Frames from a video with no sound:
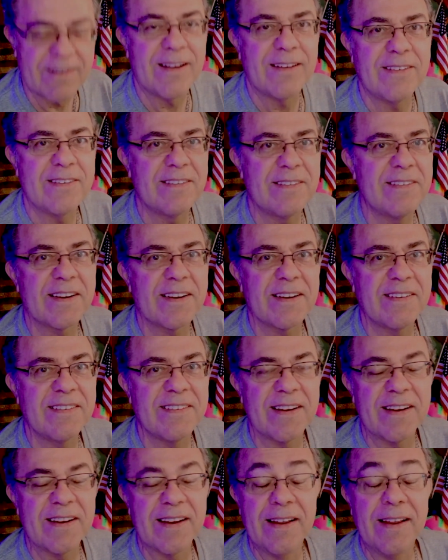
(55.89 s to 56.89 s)
roger, check,
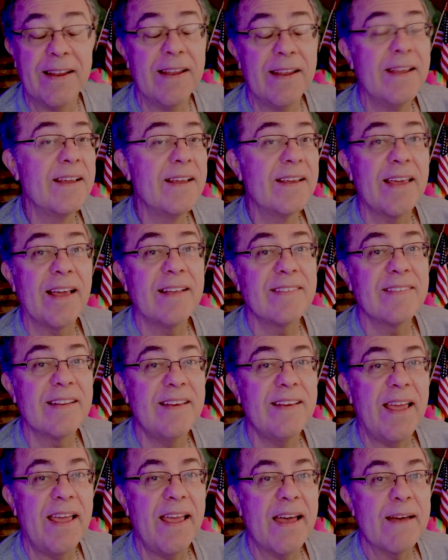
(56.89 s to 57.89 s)
check. Okay, it's the
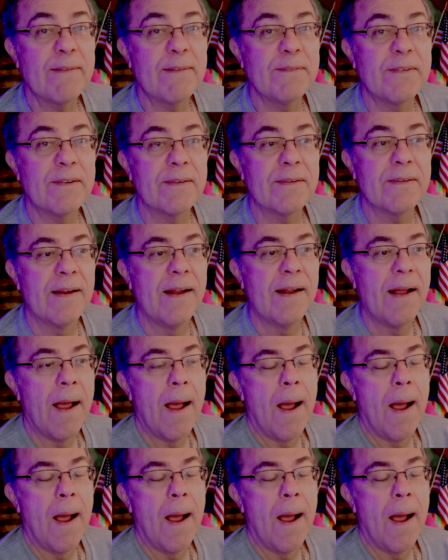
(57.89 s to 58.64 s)
day after,